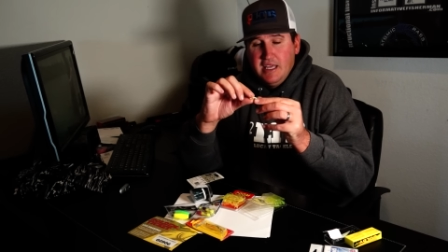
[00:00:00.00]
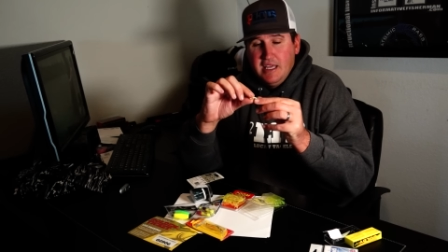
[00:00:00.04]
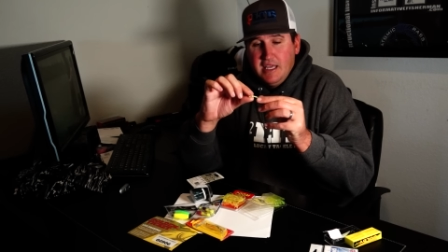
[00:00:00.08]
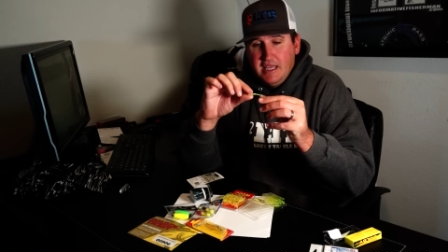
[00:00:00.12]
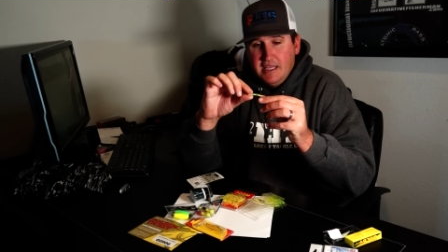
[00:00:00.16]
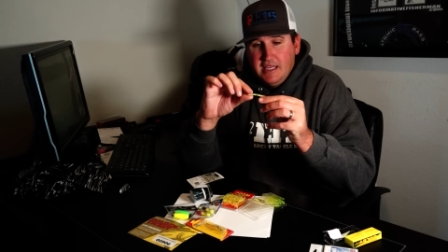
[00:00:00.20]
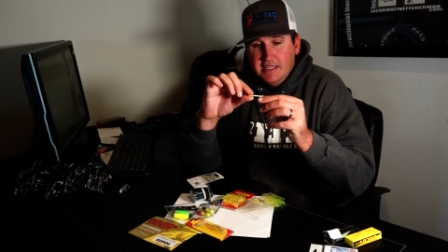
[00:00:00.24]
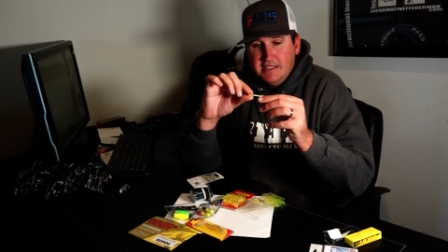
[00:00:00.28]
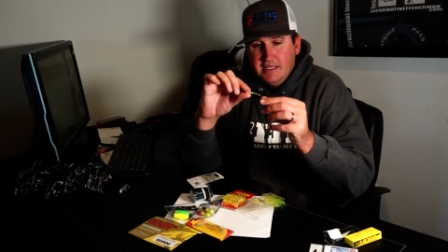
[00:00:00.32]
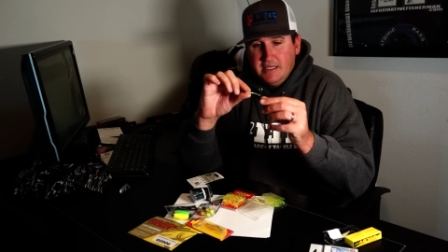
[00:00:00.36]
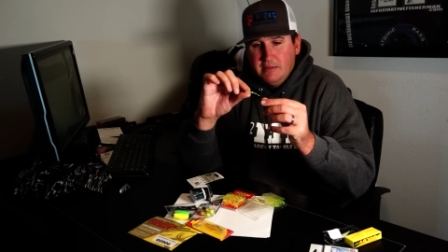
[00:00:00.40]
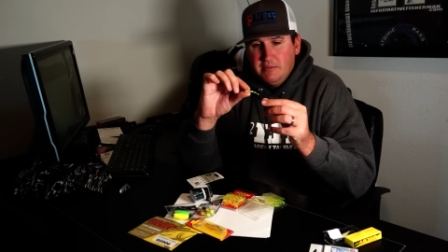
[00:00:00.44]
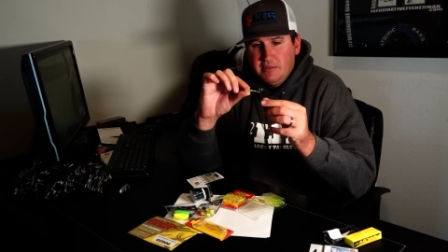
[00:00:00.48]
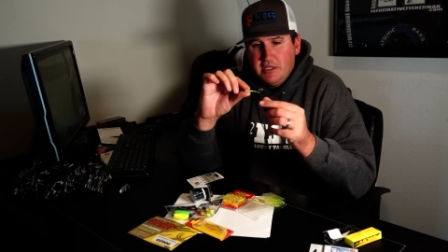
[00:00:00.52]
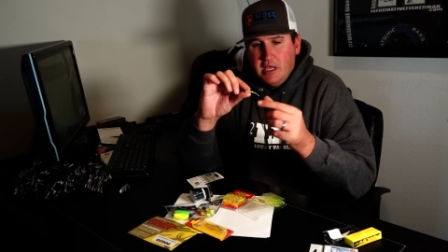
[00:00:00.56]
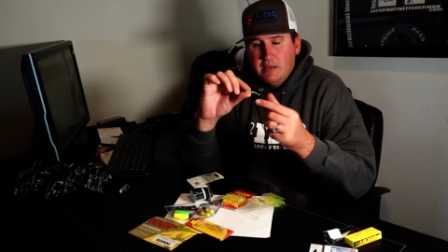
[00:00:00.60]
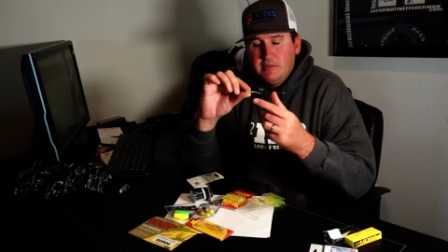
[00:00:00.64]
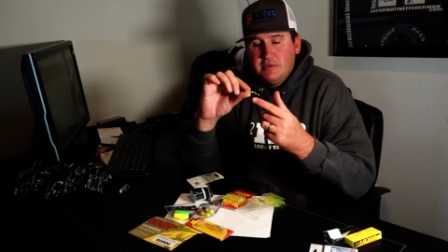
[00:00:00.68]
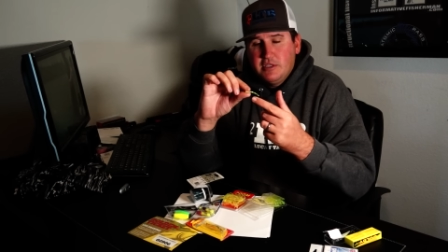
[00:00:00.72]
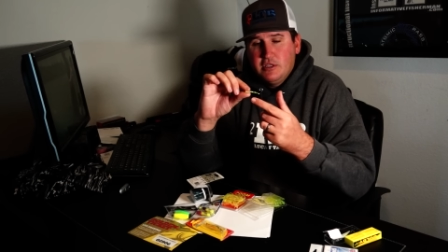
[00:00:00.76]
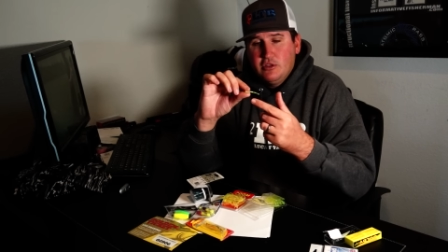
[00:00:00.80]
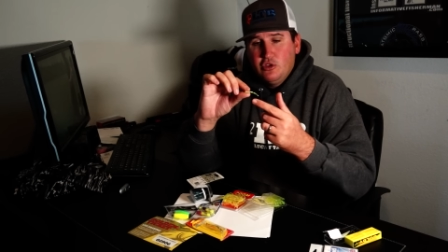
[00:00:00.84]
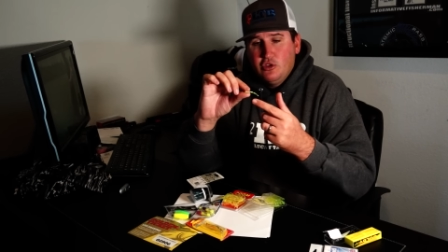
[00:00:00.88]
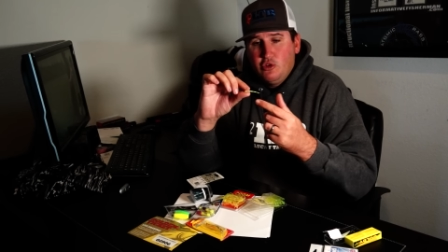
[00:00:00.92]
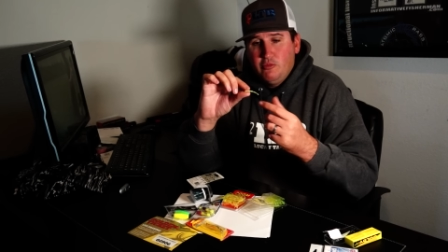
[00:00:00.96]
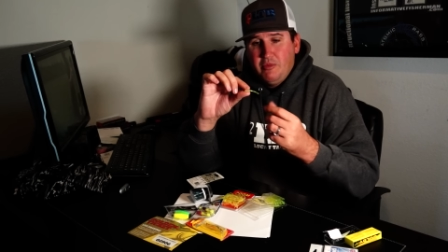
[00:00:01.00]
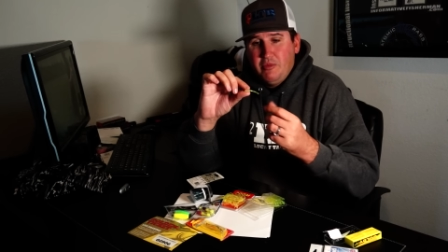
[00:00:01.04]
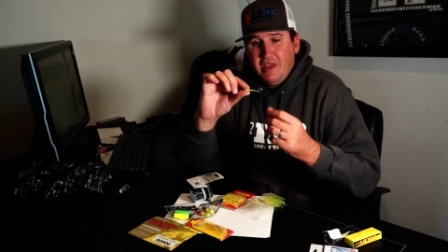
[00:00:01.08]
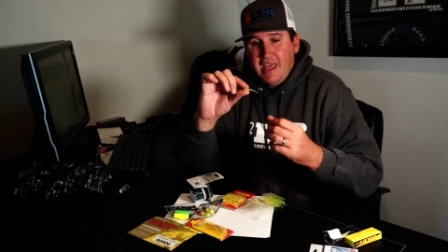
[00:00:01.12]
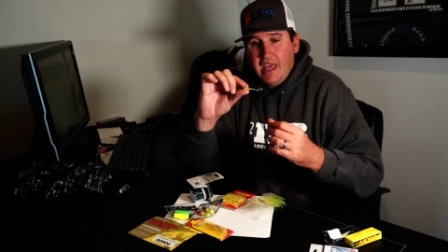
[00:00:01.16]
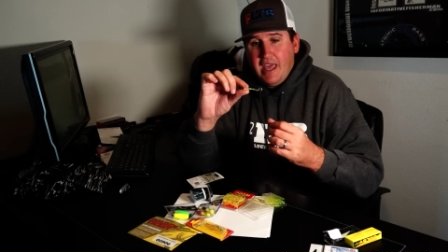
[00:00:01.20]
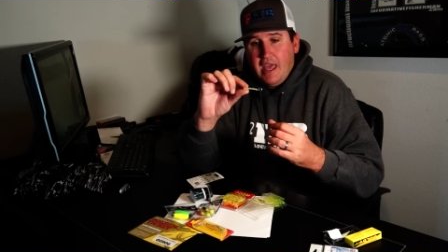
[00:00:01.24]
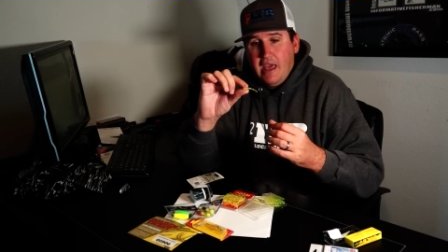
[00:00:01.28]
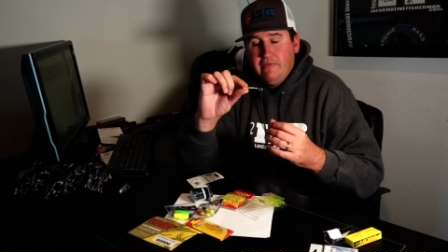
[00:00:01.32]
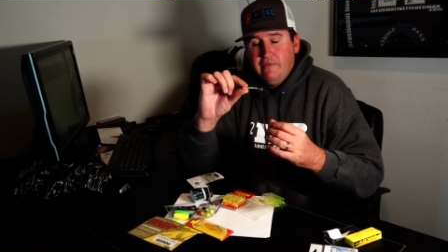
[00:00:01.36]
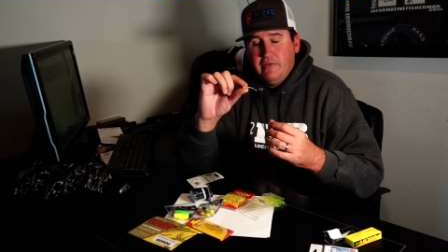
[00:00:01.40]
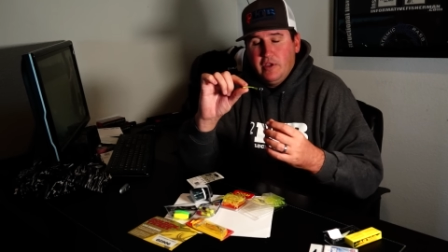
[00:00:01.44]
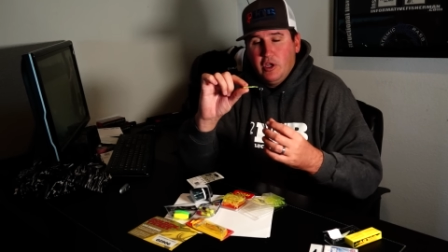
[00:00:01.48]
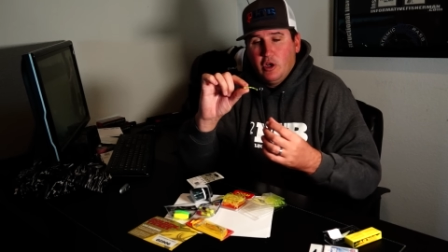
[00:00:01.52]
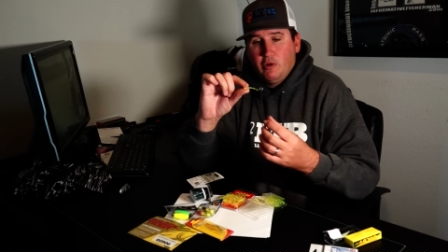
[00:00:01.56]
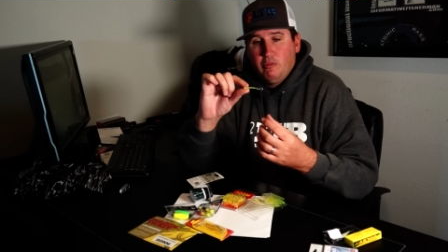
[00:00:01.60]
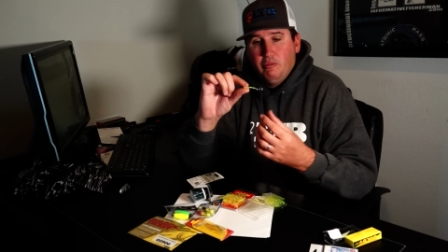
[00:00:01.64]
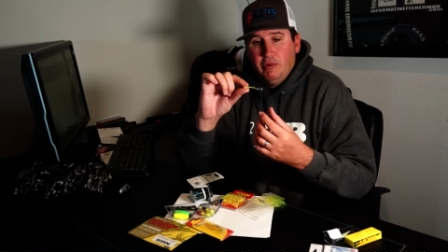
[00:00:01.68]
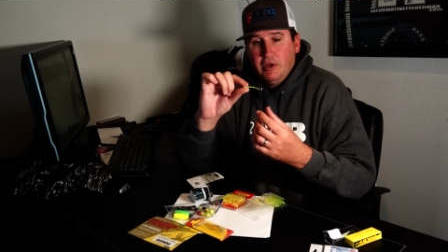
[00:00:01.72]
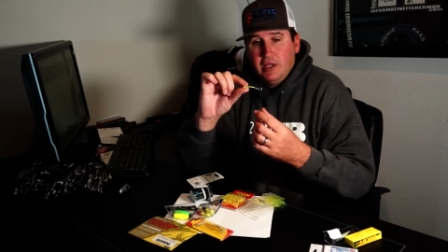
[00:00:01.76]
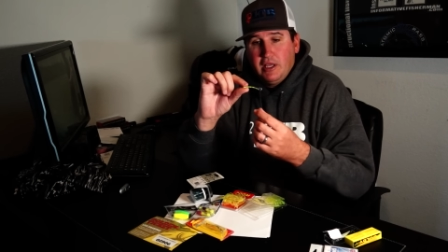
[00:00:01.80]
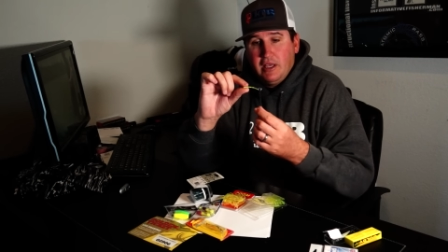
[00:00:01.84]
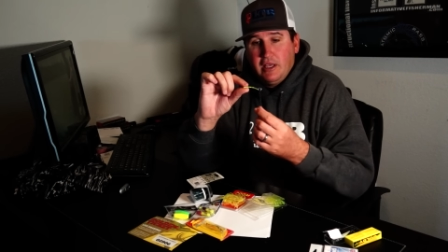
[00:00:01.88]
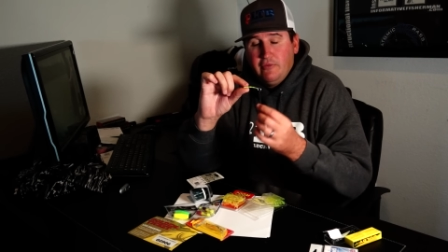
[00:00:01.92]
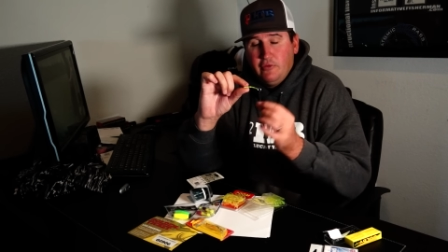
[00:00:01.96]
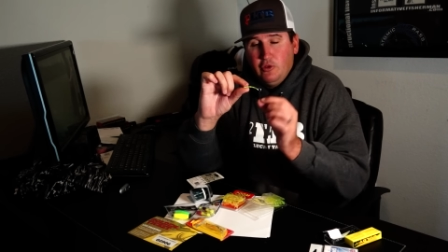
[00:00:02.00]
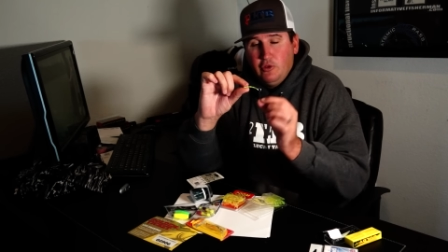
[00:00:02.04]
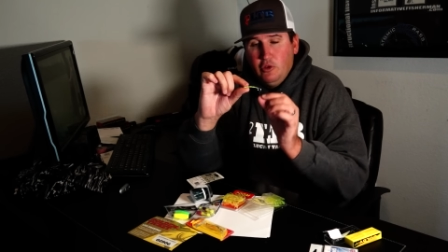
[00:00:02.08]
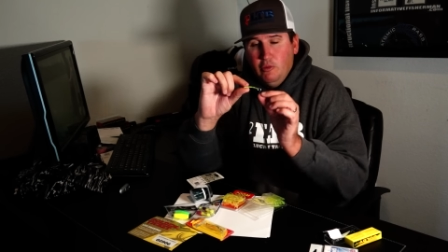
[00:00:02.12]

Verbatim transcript: and sometimes a little bit heavier, but if